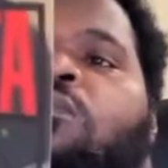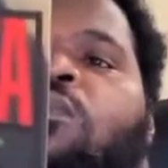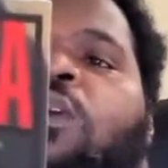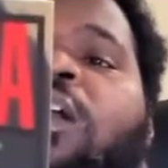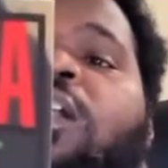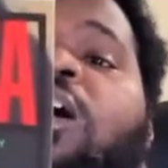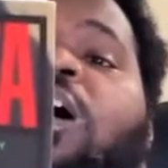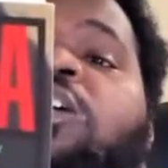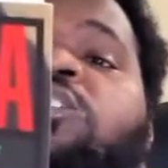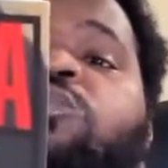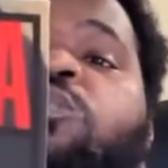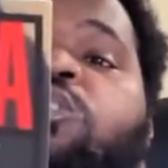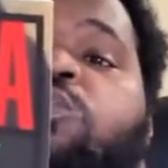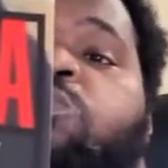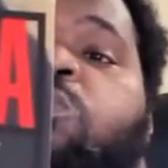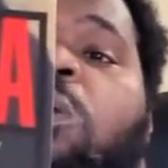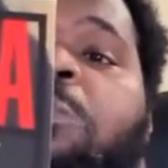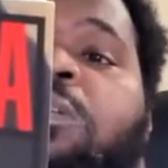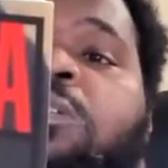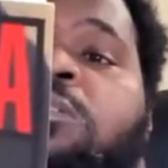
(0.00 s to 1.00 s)
Rhinoceros
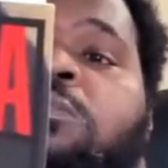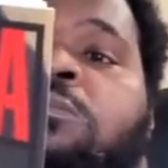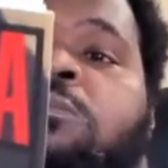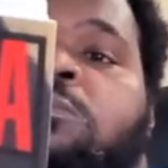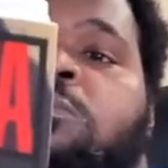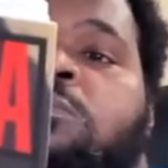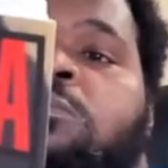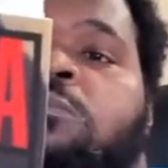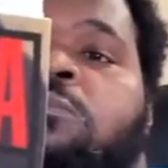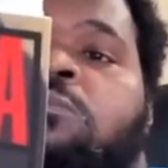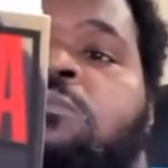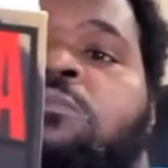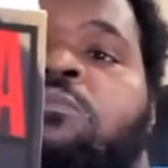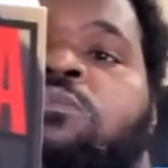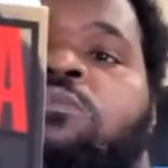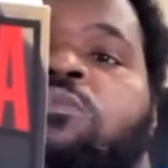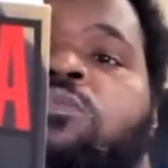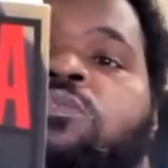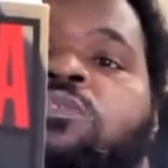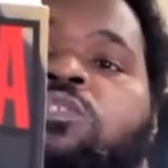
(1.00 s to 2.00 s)
woman,
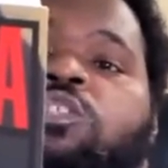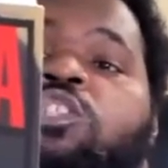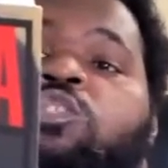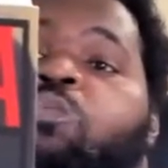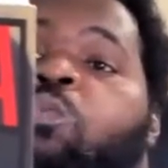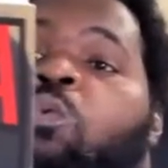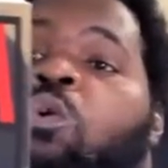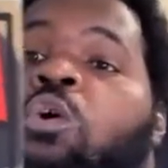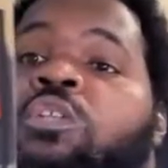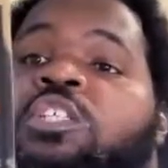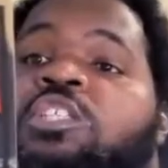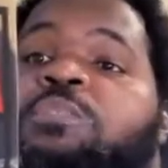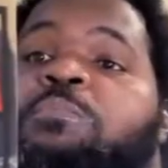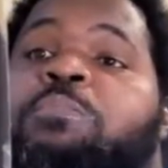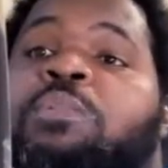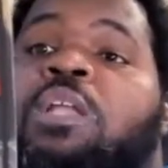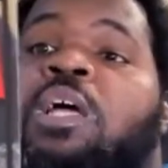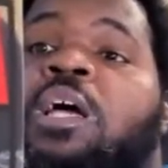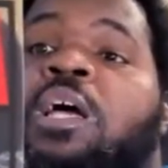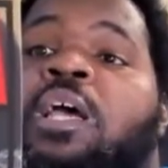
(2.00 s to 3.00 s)
this world is
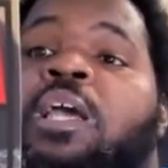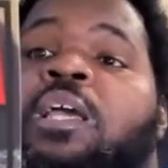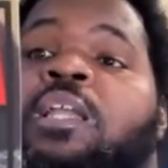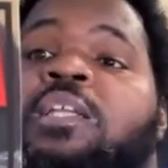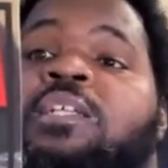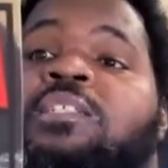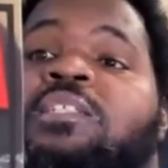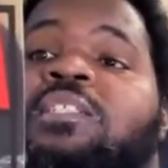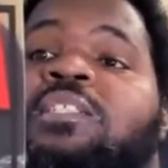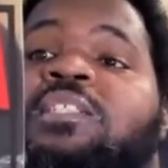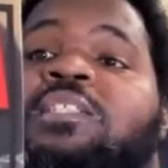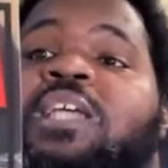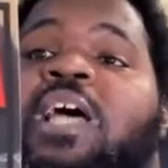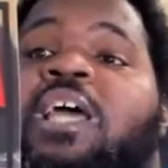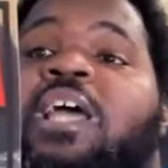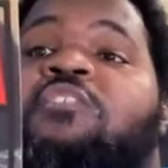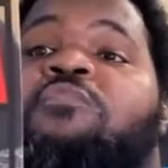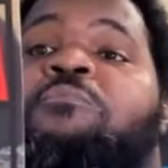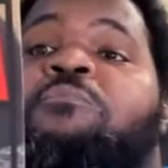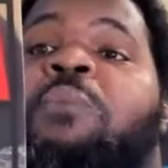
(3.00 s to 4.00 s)
blind and
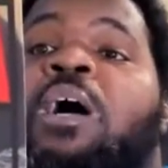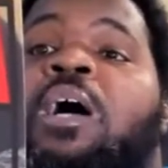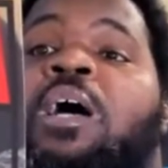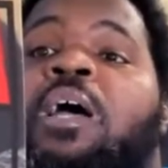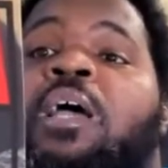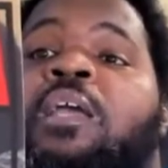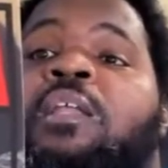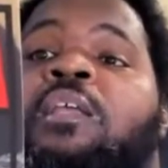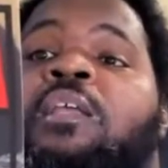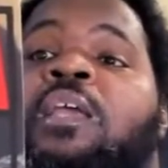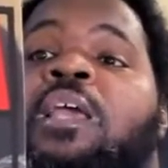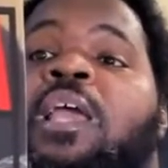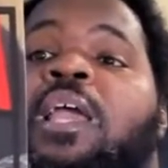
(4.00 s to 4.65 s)
sight of mine